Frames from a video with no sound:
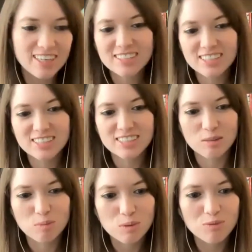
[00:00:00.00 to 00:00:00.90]
acts as
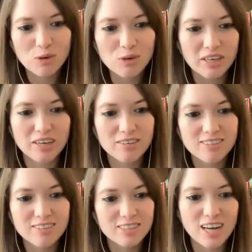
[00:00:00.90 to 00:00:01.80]
a portfolio
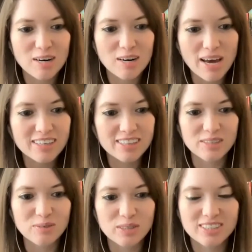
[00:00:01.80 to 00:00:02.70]
just
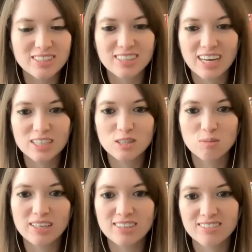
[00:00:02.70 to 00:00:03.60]
automatically, which has
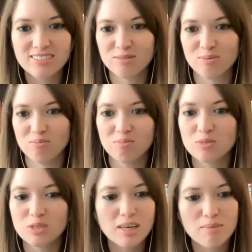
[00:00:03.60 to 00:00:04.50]
been
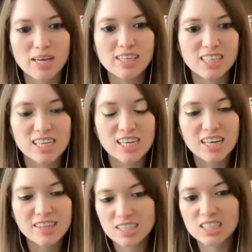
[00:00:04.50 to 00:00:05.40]
really amazing. And I
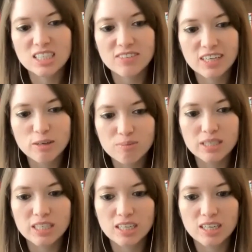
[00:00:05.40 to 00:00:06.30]
think it's even helped me
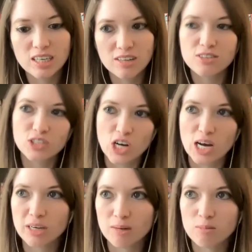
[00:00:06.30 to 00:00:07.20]
get another
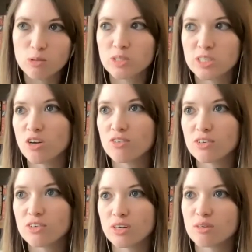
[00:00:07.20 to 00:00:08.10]
job. Like I'm switching over
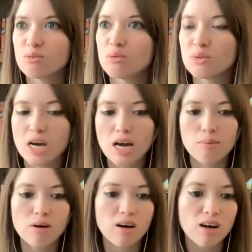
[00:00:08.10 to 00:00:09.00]
to like a
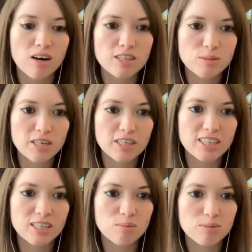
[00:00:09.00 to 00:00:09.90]
full-time arts
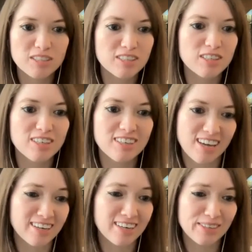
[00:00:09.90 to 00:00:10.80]
marketing position,
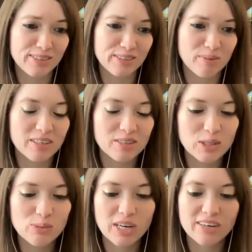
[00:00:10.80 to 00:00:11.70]
and I use my
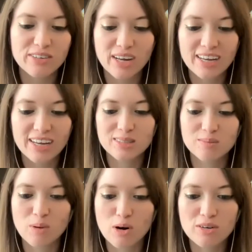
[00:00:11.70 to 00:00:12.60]
YouTube channel as
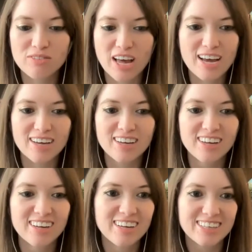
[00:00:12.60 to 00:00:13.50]
part of that.
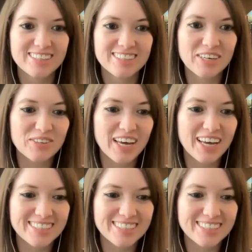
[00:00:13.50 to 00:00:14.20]
And so